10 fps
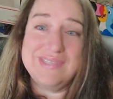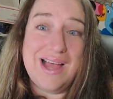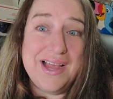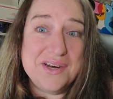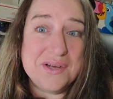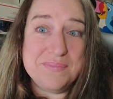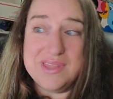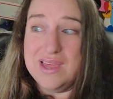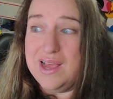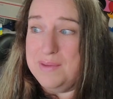the item
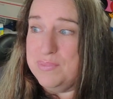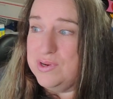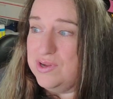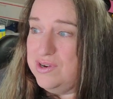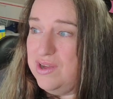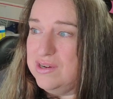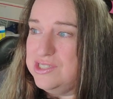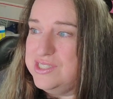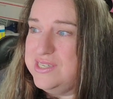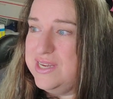that I put on
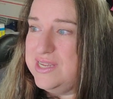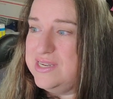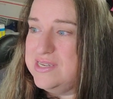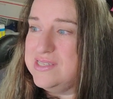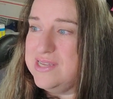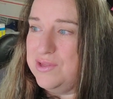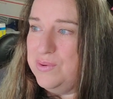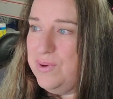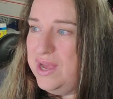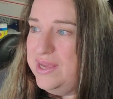auction and tell
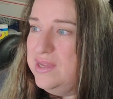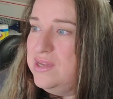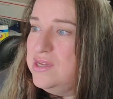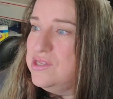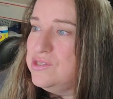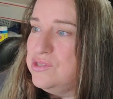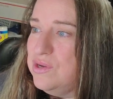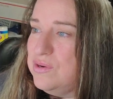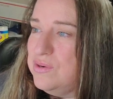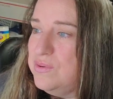you why.
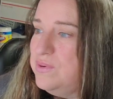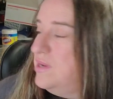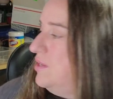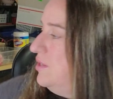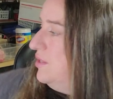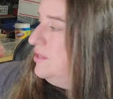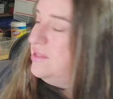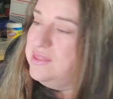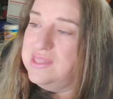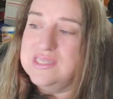So
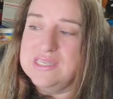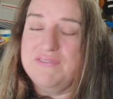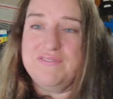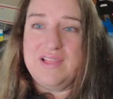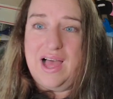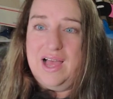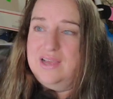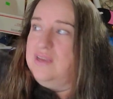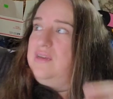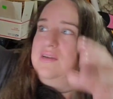this flag